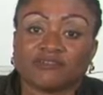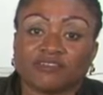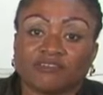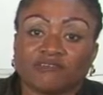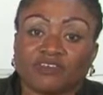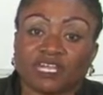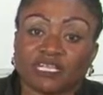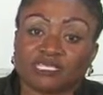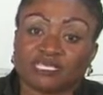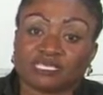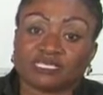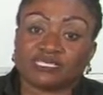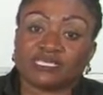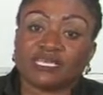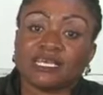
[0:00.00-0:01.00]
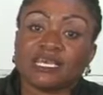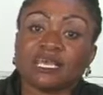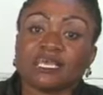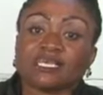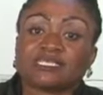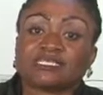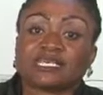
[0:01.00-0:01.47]
reflexes,
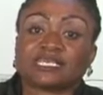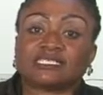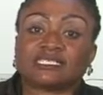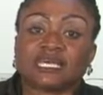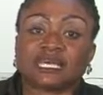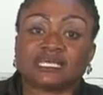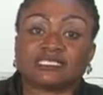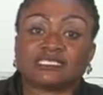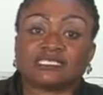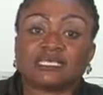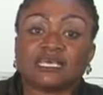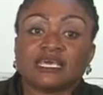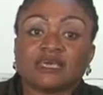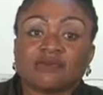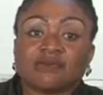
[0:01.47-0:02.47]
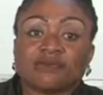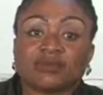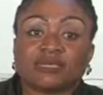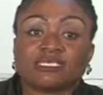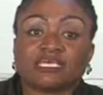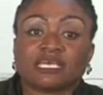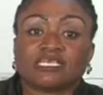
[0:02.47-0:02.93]
such as
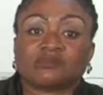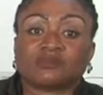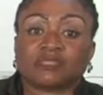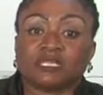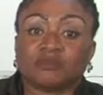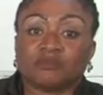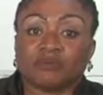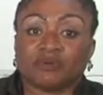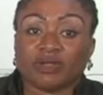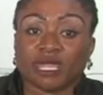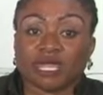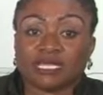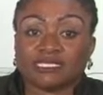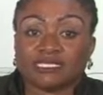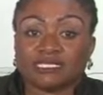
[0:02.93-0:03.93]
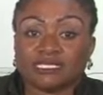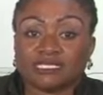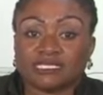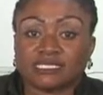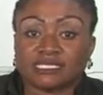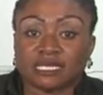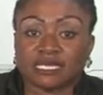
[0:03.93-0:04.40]
patients with
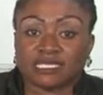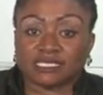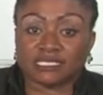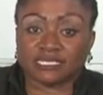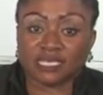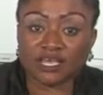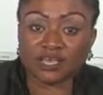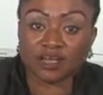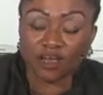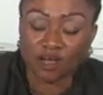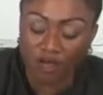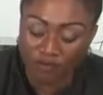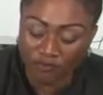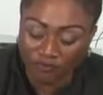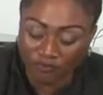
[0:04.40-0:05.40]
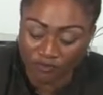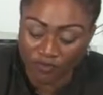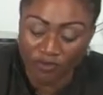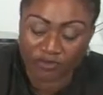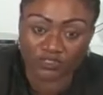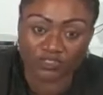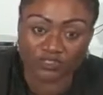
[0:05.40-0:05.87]
depressed states of
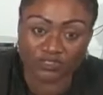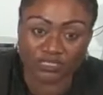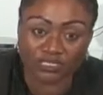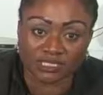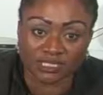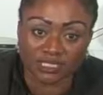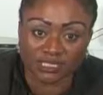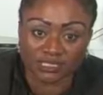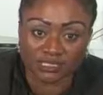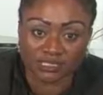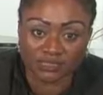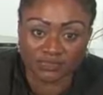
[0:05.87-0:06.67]
consciousness.